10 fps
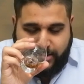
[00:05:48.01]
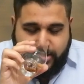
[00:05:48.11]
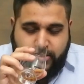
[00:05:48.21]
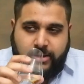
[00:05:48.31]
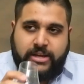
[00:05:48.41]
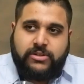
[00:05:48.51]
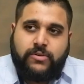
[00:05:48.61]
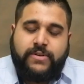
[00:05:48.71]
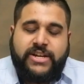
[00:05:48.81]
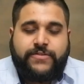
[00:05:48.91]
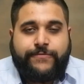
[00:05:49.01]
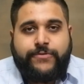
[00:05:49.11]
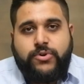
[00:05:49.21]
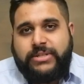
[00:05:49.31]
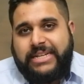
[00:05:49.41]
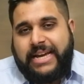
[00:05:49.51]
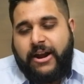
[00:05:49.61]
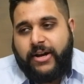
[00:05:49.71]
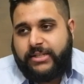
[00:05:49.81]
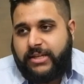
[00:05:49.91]
You do get a sort of nice fruity
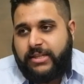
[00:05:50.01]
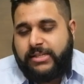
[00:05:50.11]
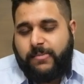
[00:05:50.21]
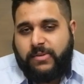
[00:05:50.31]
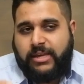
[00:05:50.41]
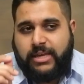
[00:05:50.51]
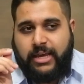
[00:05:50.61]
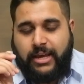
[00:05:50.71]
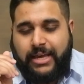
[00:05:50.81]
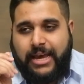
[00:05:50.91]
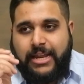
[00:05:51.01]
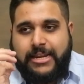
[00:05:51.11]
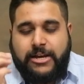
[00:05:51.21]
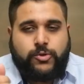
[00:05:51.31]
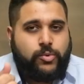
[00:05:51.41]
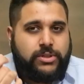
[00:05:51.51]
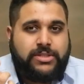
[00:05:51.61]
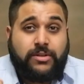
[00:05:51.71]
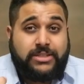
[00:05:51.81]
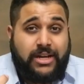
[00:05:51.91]
character, and this I'm thinking again now
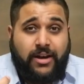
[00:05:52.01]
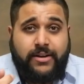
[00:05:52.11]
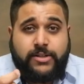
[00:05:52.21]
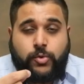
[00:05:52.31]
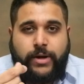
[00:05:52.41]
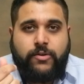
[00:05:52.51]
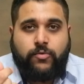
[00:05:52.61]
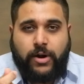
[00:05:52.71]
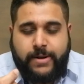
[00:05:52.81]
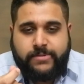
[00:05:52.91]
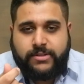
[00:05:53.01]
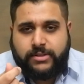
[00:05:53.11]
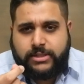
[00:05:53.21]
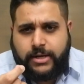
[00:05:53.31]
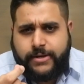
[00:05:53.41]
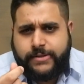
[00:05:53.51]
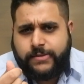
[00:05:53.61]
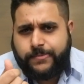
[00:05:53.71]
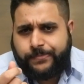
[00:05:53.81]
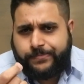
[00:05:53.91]
towards sultanas, quite ripe
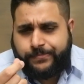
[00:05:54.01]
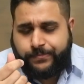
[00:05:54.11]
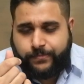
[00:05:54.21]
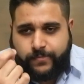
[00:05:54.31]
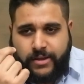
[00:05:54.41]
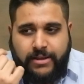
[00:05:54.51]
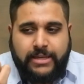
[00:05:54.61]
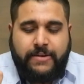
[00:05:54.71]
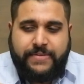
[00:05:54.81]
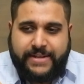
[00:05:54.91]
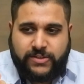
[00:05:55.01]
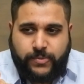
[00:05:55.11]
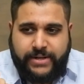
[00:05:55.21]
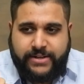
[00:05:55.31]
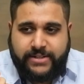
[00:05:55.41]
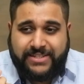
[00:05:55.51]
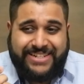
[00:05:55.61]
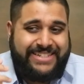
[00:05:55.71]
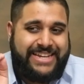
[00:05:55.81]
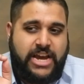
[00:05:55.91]
sultanas, given their sweetness,
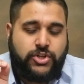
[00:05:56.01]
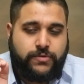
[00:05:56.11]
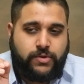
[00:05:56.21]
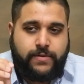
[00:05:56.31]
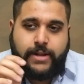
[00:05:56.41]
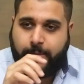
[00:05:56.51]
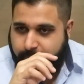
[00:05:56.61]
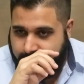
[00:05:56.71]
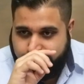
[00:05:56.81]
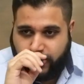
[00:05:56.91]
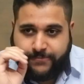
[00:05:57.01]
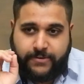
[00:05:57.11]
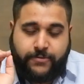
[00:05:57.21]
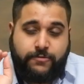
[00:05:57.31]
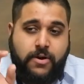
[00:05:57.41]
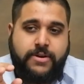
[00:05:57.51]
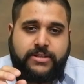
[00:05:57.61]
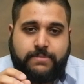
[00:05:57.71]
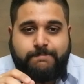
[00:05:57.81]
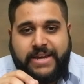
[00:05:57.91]
a dash of sort of nutmeg sort of thrown
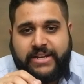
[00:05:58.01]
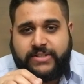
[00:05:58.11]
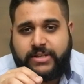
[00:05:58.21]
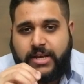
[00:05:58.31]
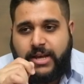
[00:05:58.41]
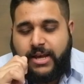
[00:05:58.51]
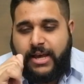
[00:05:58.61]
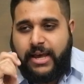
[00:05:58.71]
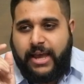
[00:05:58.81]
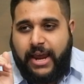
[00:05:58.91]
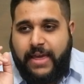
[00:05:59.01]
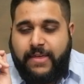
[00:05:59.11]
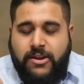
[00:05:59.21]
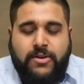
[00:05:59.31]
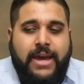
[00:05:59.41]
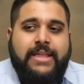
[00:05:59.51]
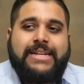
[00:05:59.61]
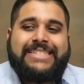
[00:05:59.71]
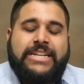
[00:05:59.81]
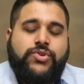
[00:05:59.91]
into the mix, and then you're getting
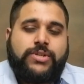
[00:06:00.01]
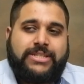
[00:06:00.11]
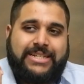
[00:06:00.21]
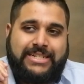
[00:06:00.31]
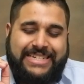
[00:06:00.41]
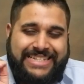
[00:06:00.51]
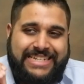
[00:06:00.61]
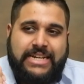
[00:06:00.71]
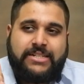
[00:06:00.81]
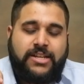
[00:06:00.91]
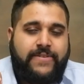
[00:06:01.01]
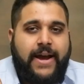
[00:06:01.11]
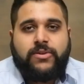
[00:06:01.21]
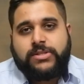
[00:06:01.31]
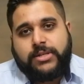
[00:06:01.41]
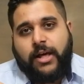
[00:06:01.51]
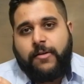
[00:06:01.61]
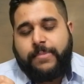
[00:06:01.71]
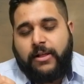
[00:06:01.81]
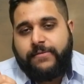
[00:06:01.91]
that citrus distinctive house
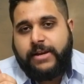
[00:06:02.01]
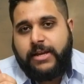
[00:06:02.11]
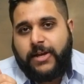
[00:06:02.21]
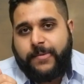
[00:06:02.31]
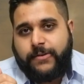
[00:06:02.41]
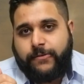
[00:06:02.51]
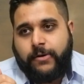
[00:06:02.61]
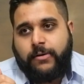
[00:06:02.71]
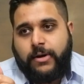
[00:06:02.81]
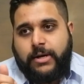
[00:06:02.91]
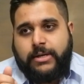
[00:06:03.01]
style of Balvenie coming through,